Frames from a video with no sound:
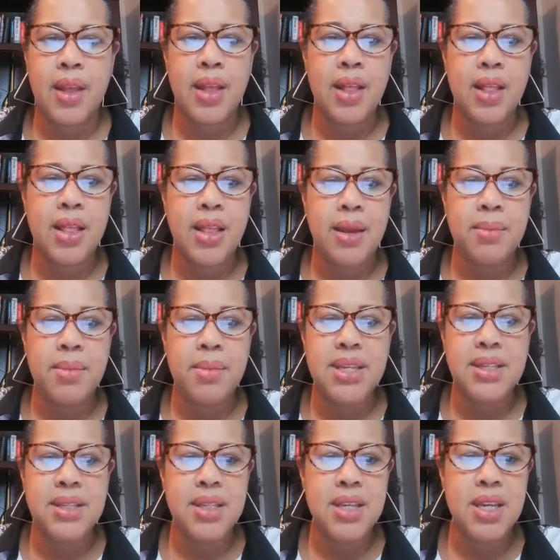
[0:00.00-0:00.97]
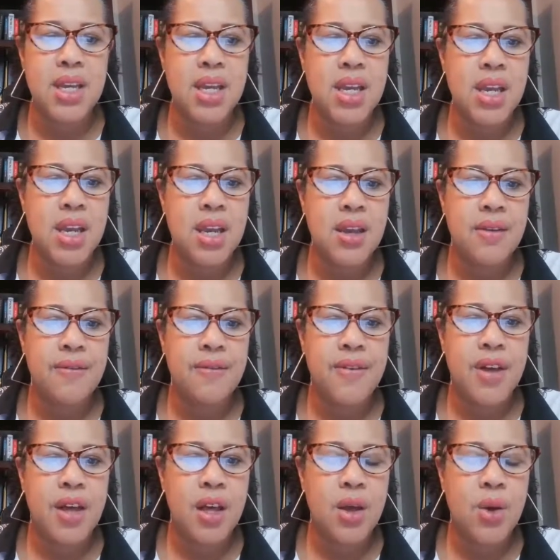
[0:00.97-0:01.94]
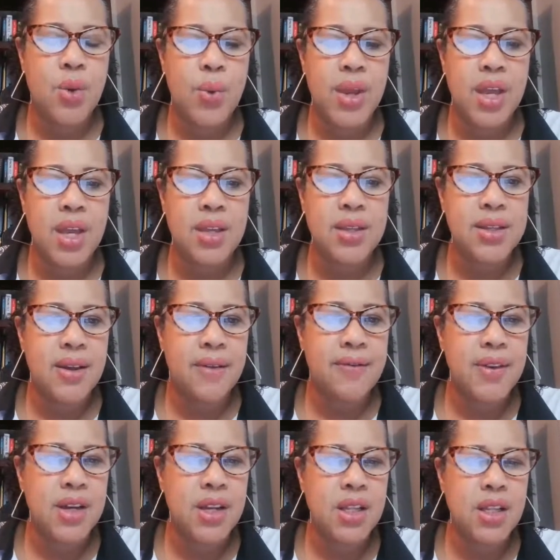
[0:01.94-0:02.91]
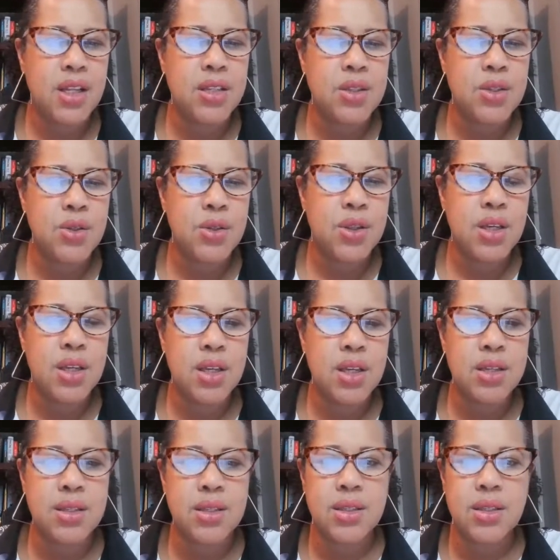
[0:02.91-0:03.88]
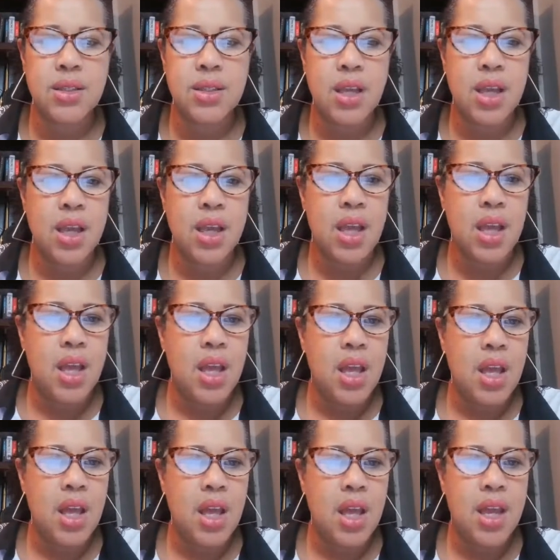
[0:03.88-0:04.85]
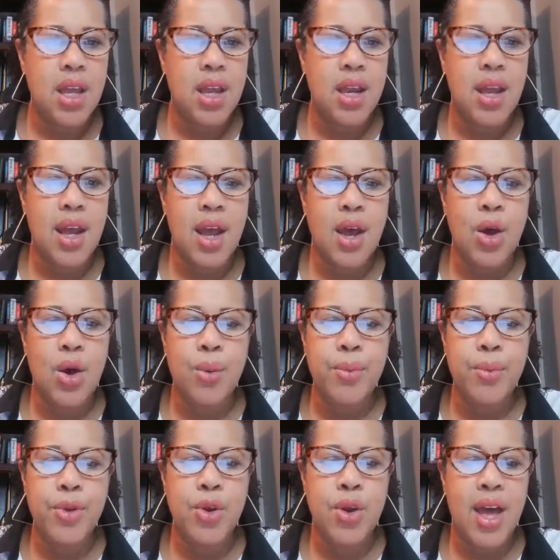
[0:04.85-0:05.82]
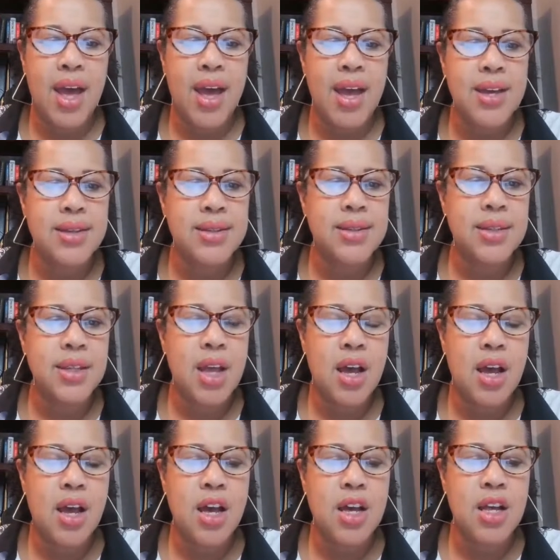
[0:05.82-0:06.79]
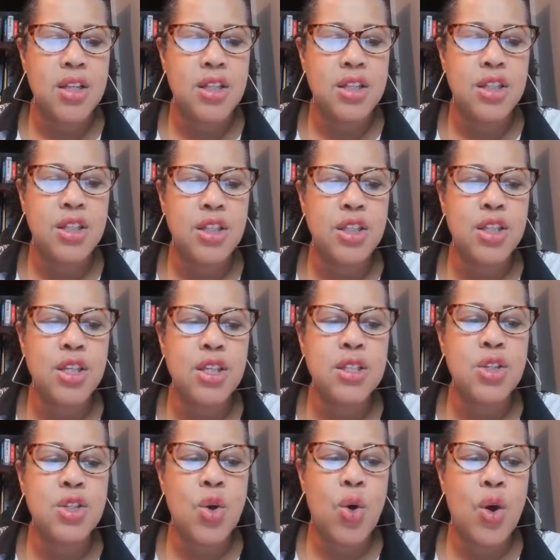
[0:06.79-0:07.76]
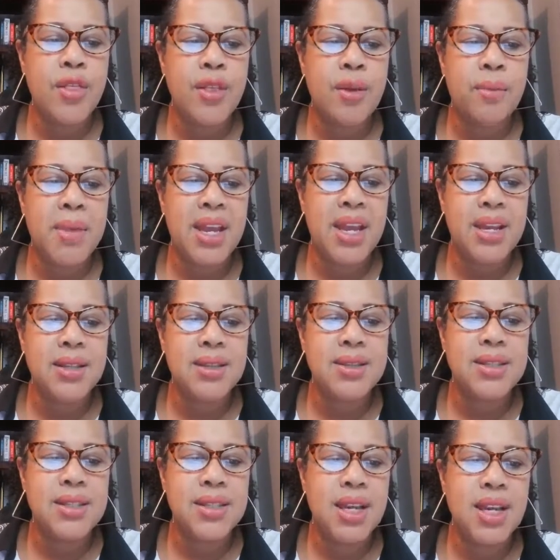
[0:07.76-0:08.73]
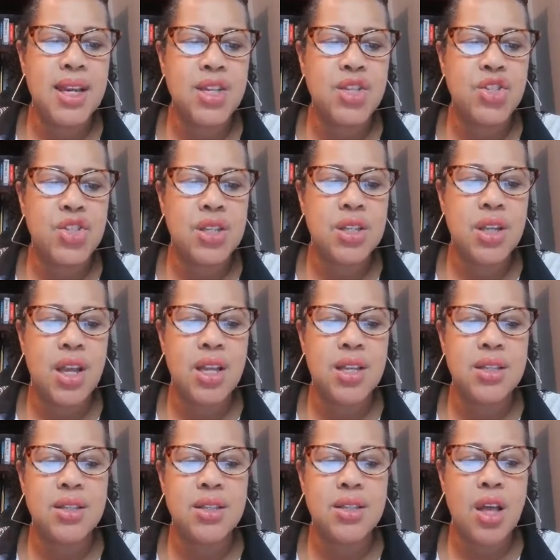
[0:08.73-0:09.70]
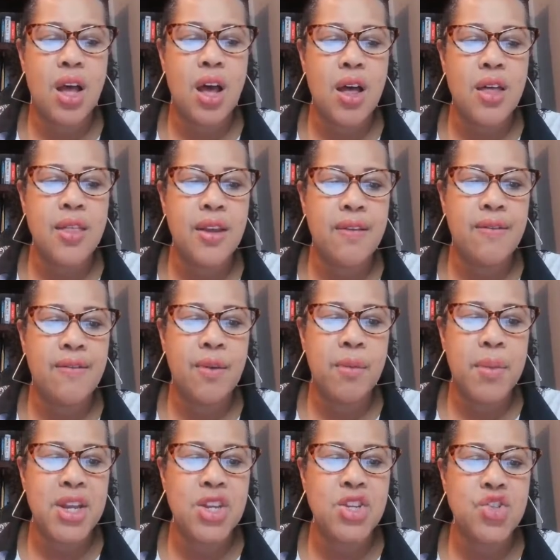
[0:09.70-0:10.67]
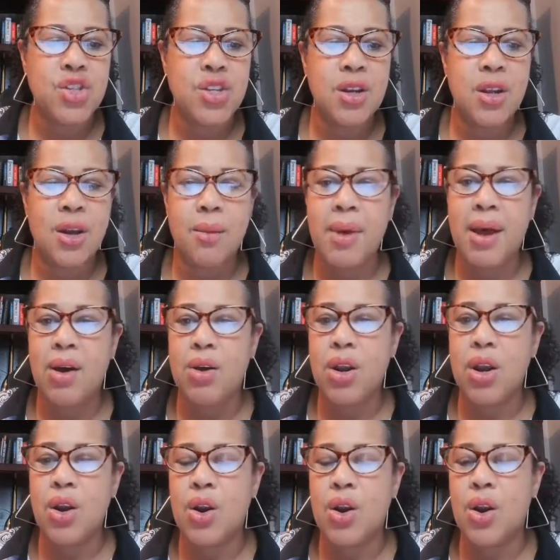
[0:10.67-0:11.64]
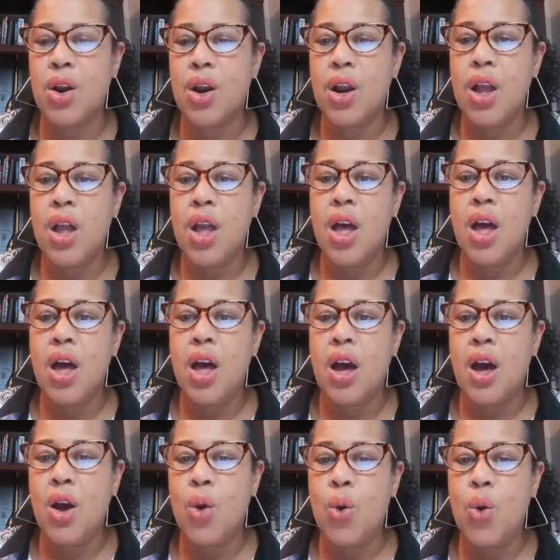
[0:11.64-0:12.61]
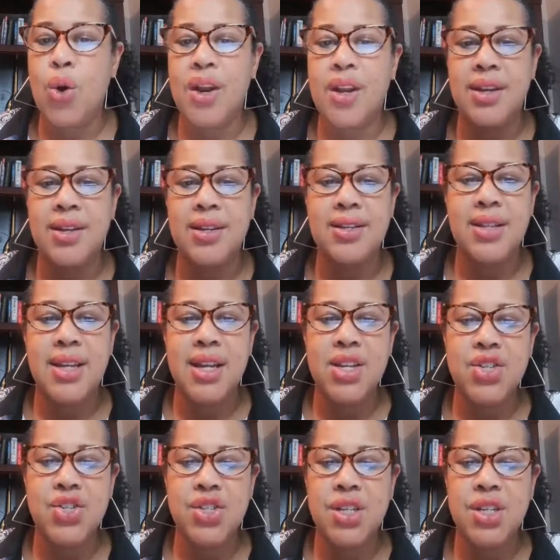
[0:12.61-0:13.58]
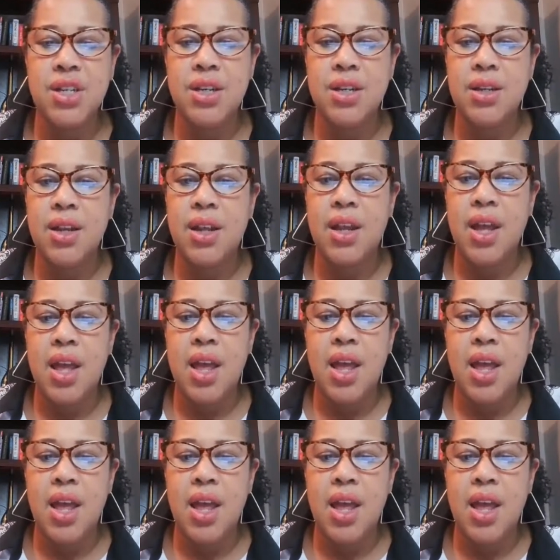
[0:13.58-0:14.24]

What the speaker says: let me see if we could definitely do this. And I hope you guys looked on the main stage and saw the information about her organization,